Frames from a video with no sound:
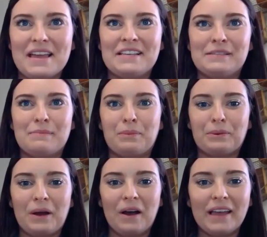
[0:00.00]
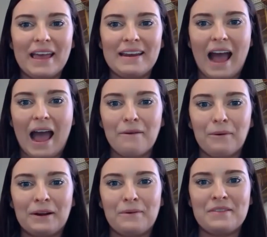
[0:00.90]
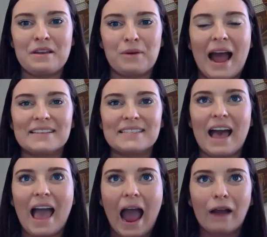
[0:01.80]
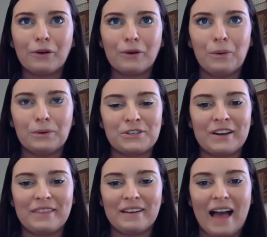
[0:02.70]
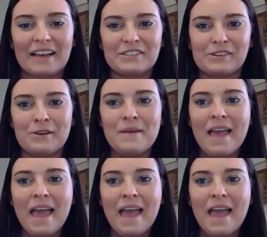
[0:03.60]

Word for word: is Brooke, and I work with Nebraska Agriculture in the classroom.